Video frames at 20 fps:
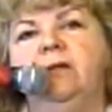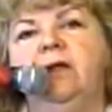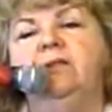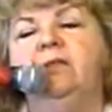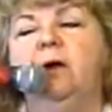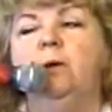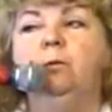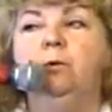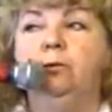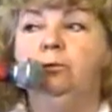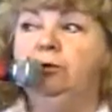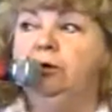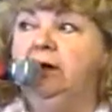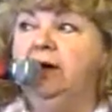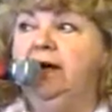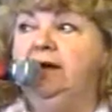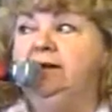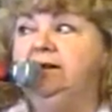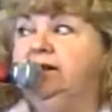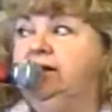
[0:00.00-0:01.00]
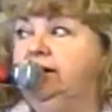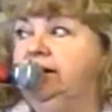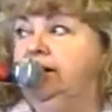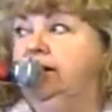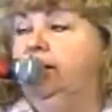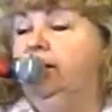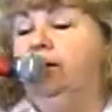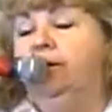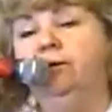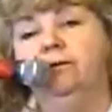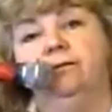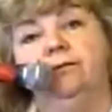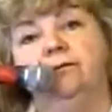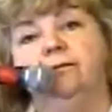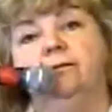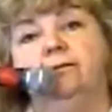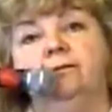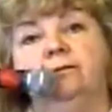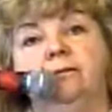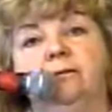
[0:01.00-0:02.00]
that we relate to the earth
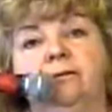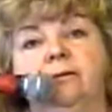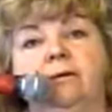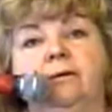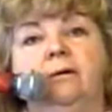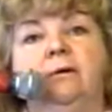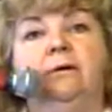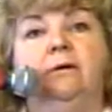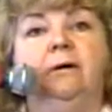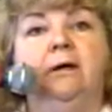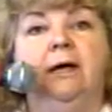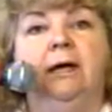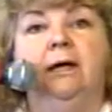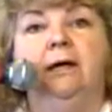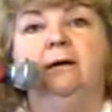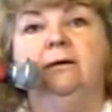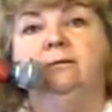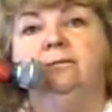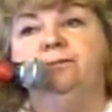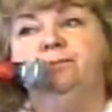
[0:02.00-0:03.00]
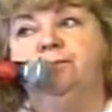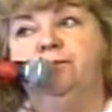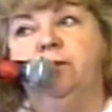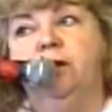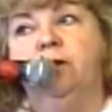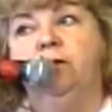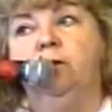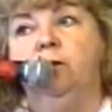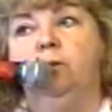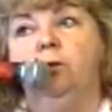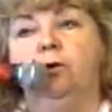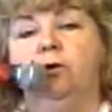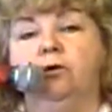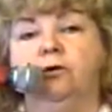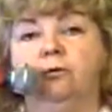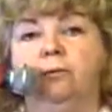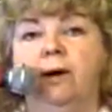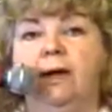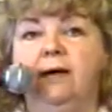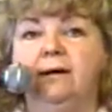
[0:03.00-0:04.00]
and the world
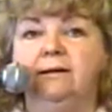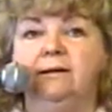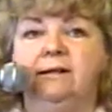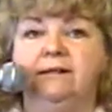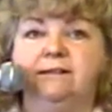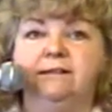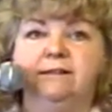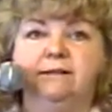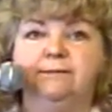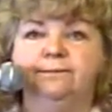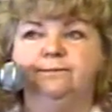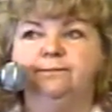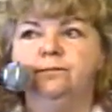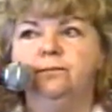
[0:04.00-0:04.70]
around us,